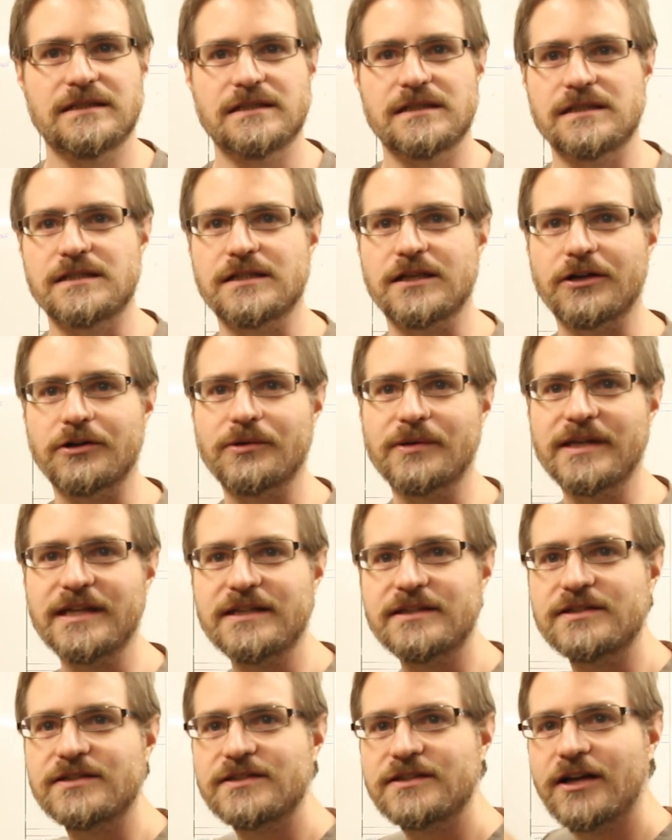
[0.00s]
So I
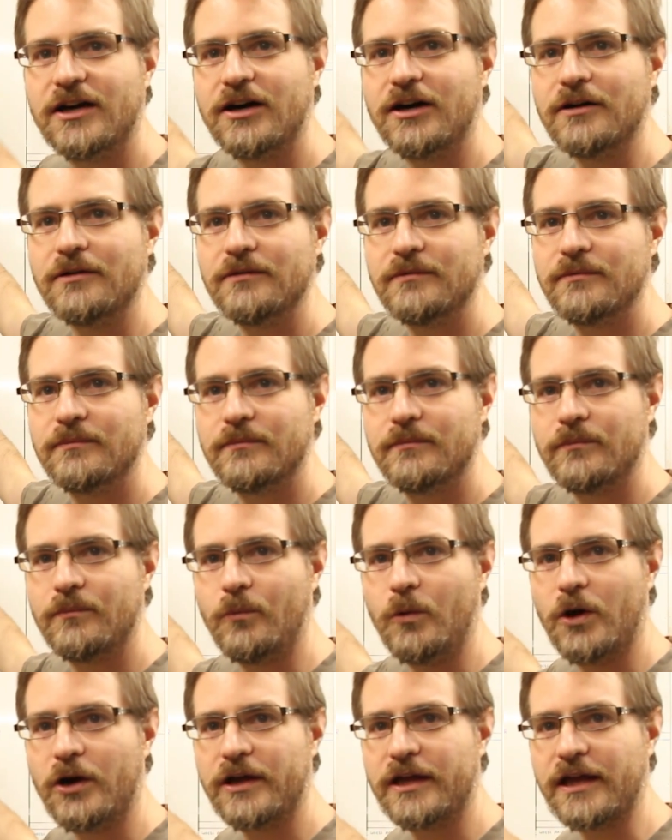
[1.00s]
need to start
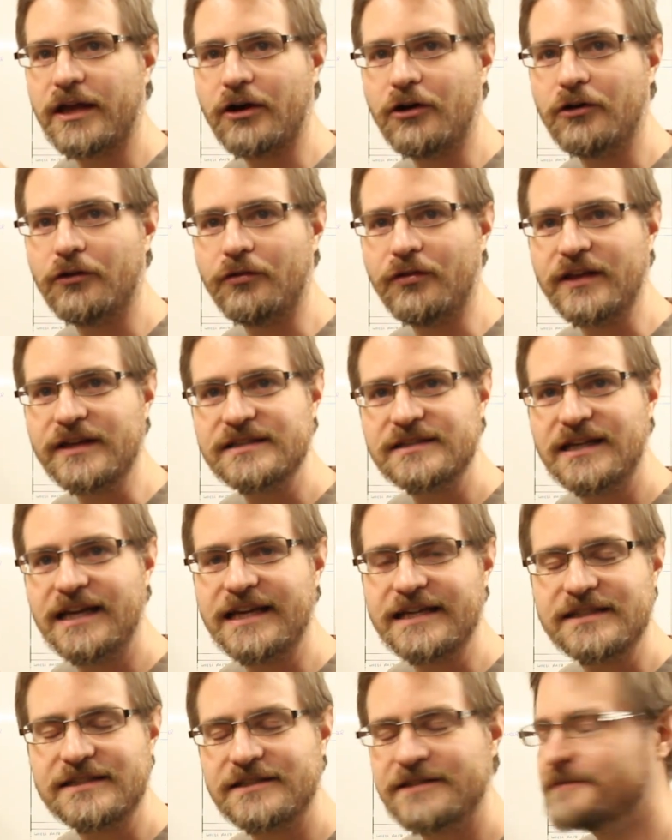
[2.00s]
working on this
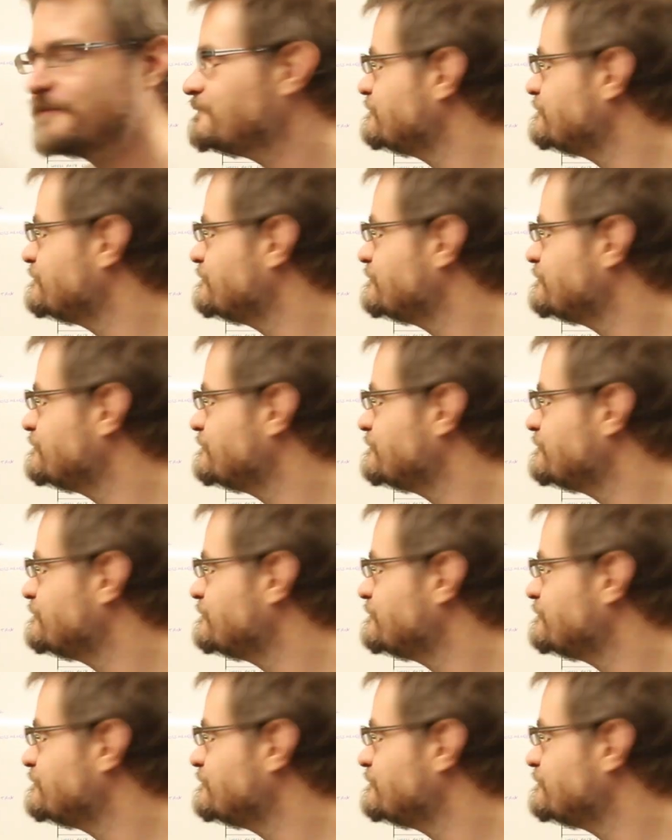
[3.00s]
list.